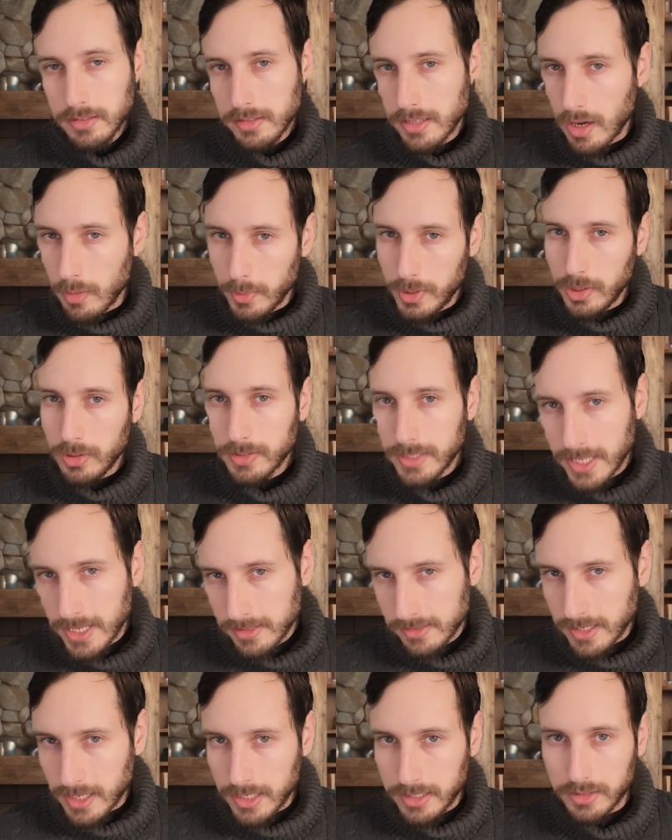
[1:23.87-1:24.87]
Now, with all
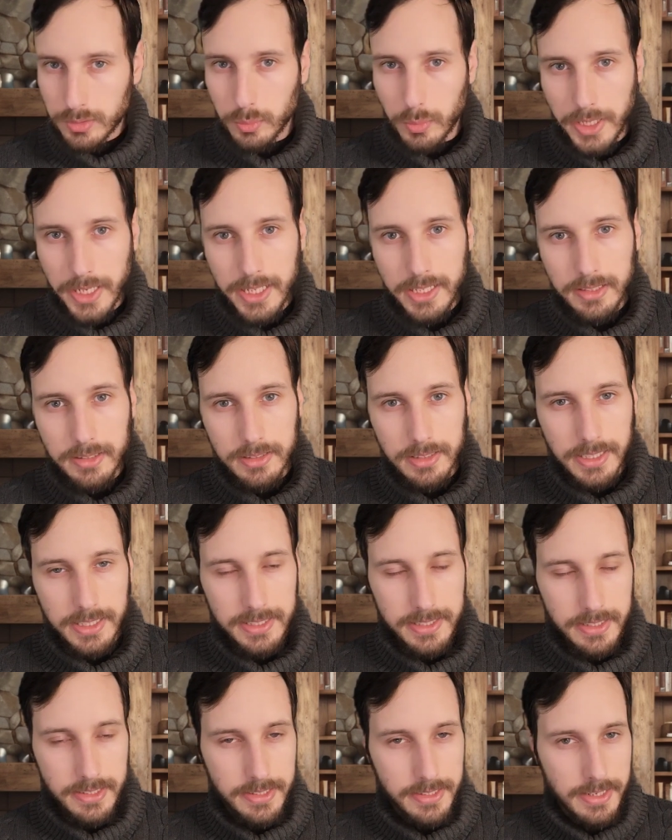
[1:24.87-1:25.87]
that out of the way,
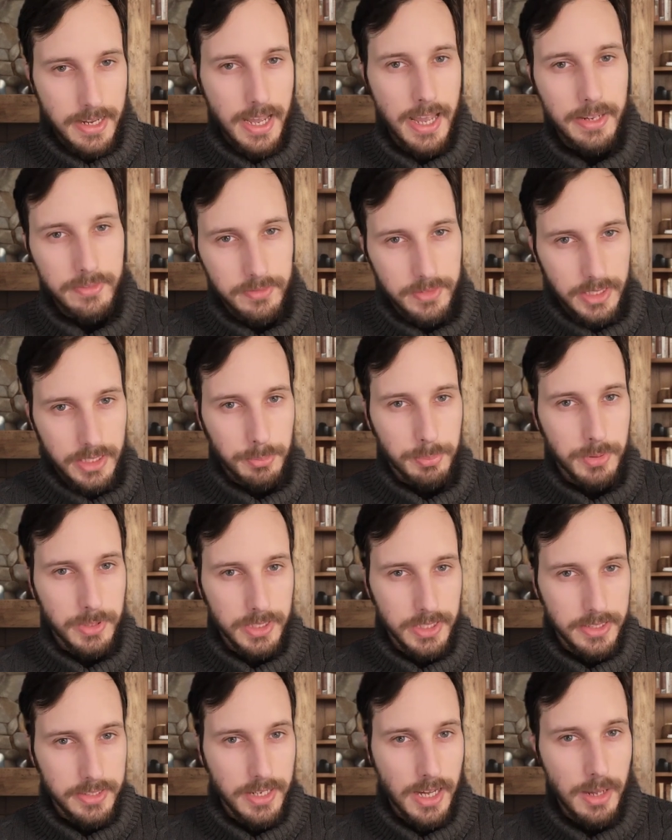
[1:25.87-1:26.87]
let's dive deeper
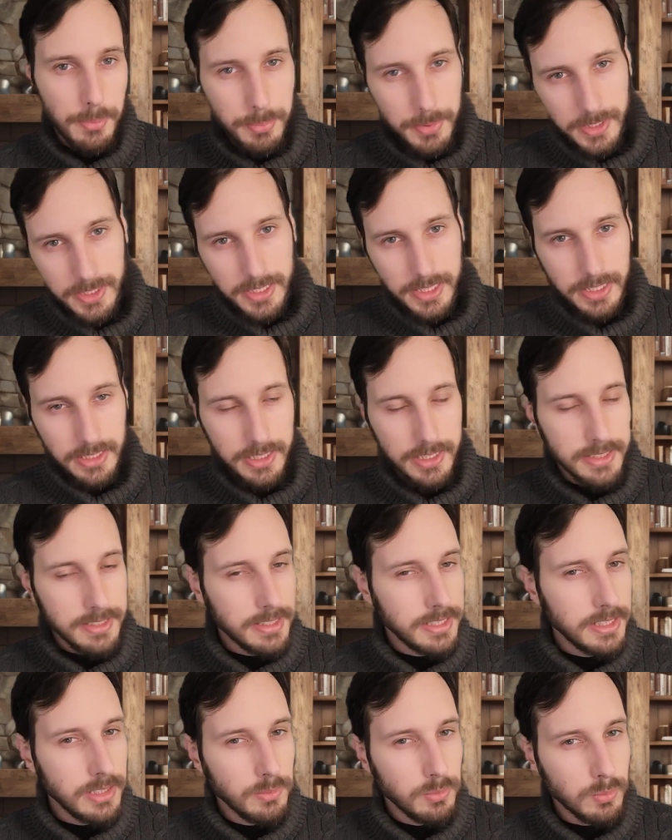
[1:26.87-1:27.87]
in the topic and let's
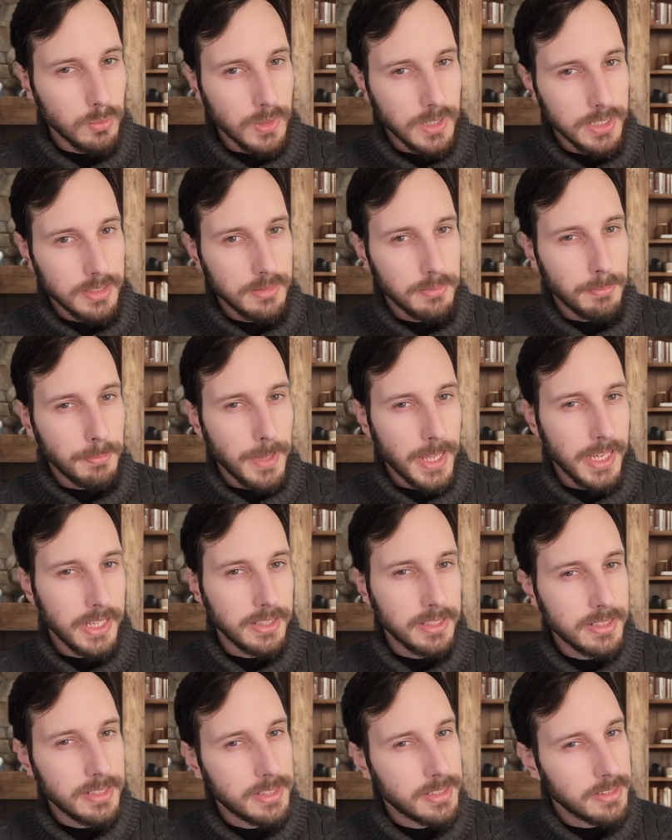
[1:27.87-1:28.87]
see what
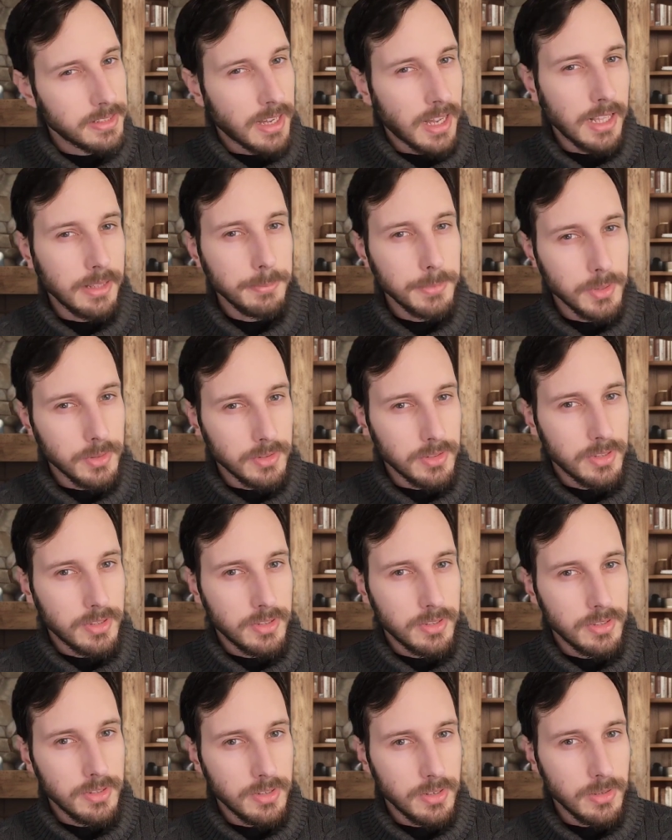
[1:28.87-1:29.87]
makes almonds
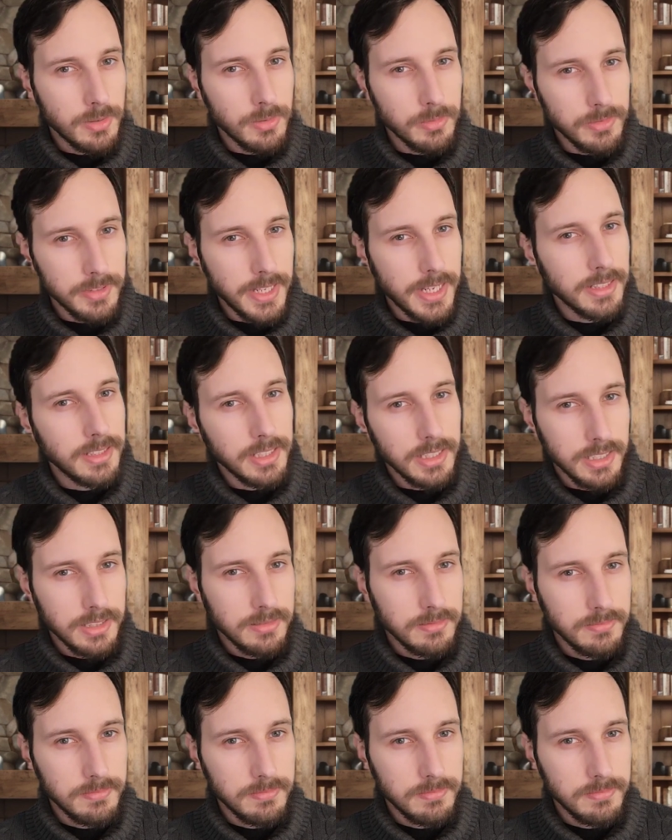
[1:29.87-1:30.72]
so deadly.